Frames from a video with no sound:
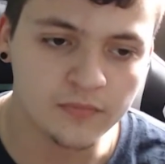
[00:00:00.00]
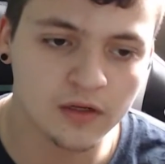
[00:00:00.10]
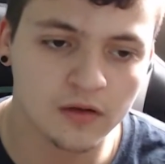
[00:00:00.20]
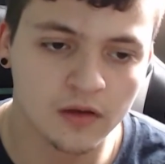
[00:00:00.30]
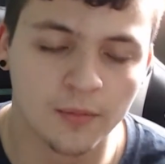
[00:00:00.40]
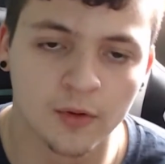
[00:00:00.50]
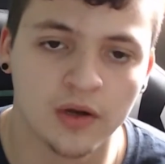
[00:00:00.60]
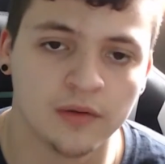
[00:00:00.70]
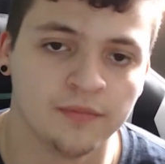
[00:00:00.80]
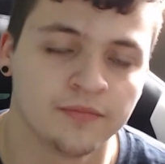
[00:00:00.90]
Number
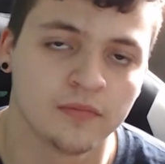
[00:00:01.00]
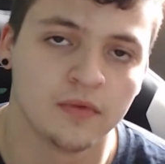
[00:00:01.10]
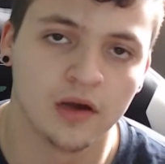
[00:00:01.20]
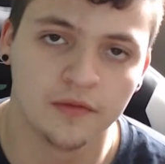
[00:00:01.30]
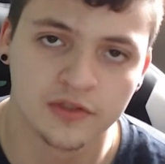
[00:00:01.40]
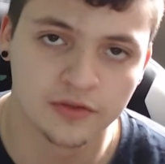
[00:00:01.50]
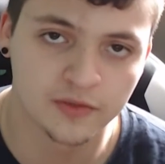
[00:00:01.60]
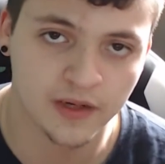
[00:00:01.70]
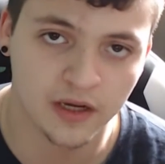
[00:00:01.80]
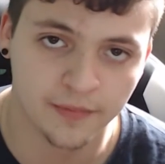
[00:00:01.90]
one, officer was
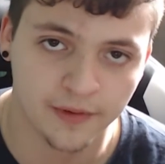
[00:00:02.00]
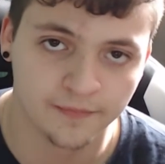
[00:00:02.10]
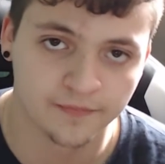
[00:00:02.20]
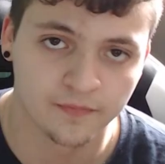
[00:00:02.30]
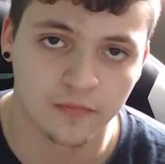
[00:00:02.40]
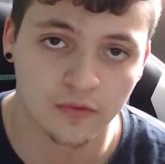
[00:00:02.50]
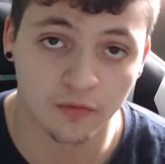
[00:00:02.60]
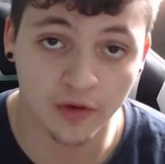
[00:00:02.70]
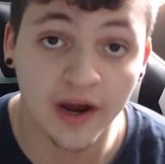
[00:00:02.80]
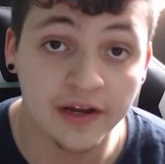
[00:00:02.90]
behind me,
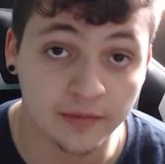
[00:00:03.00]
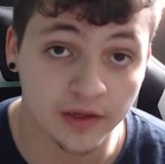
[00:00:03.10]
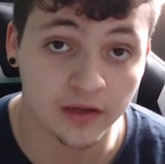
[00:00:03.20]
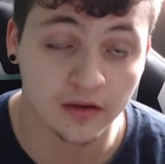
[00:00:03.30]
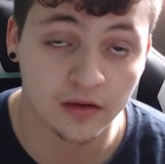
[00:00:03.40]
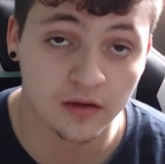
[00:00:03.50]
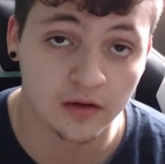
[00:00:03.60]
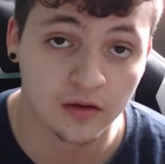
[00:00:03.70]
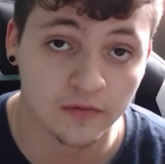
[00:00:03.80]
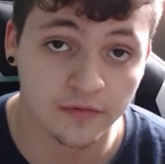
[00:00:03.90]
riding me
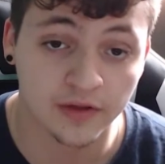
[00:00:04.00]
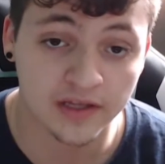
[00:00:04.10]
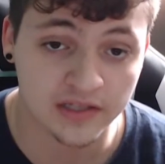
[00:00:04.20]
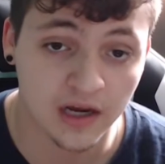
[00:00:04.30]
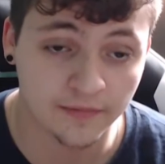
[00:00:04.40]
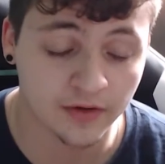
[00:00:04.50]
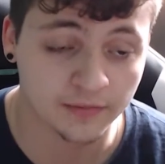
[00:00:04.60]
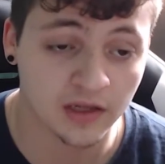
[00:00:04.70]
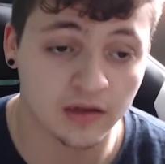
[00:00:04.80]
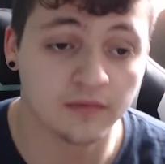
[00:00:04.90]
for that time frame.
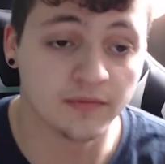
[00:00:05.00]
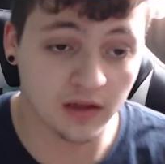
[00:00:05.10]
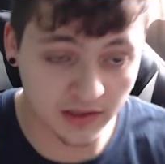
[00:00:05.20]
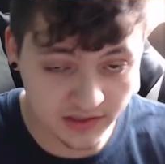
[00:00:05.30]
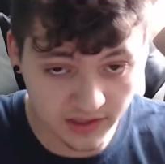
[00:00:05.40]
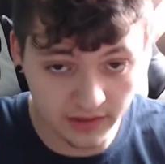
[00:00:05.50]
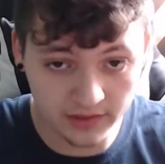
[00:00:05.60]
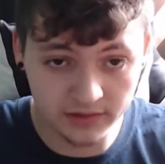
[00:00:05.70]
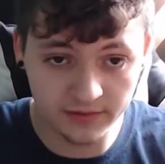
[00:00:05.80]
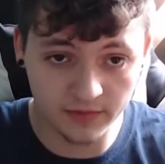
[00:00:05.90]
Now let's say
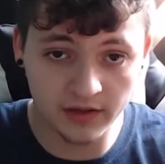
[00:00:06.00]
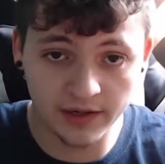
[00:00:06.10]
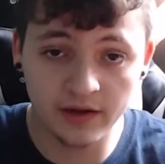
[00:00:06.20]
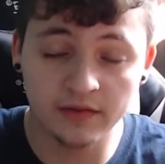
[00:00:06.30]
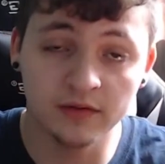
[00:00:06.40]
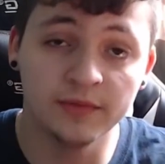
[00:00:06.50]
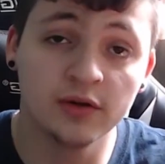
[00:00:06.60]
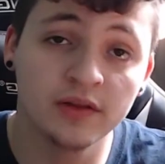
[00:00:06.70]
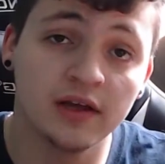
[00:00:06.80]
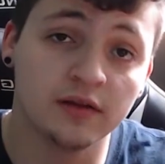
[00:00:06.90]
this, all right?
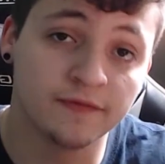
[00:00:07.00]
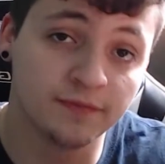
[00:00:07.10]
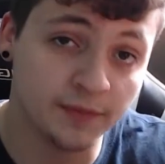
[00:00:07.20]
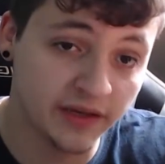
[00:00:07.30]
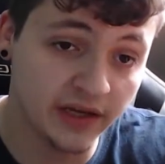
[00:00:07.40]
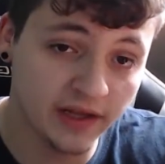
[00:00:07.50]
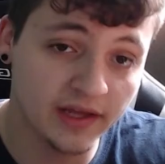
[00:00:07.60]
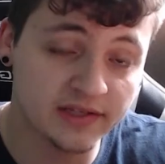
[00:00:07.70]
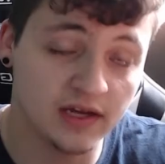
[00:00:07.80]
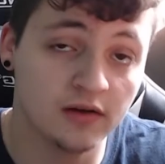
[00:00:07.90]
The beginning of
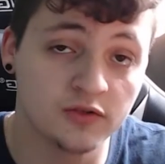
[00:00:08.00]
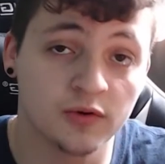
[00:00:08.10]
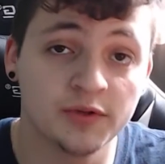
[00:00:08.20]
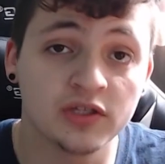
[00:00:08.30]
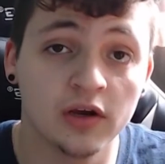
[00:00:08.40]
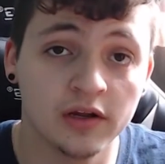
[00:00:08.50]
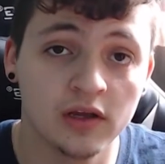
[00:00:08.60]
that town is where we started.